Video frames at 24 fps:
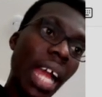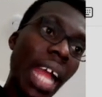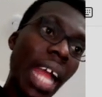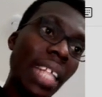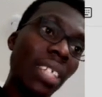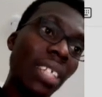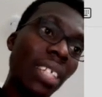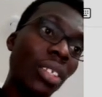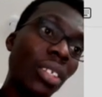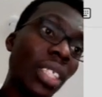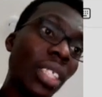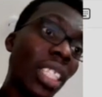
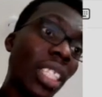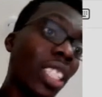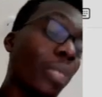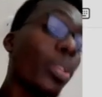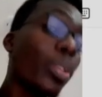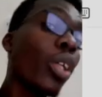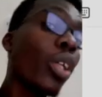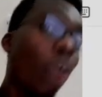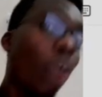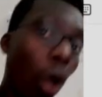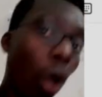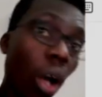And the reason is
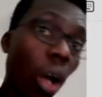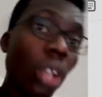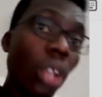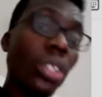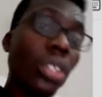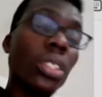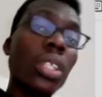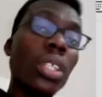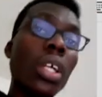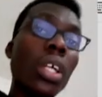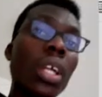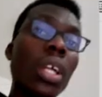
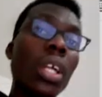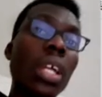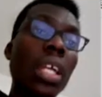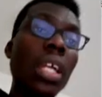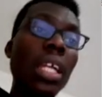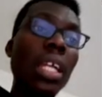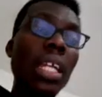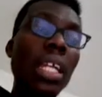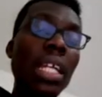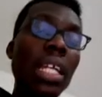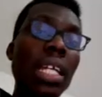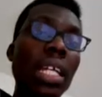because
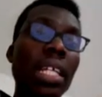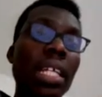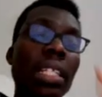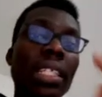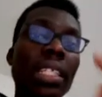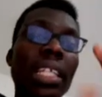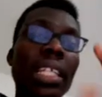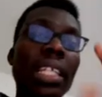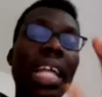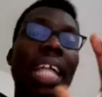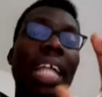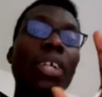
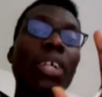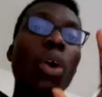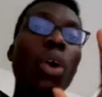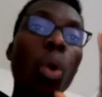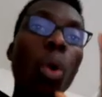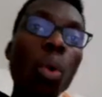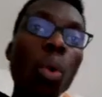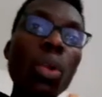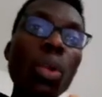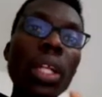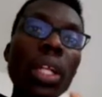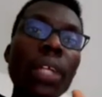it can
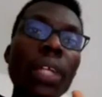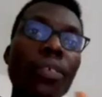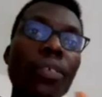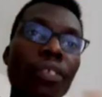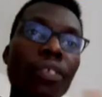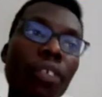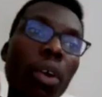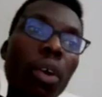only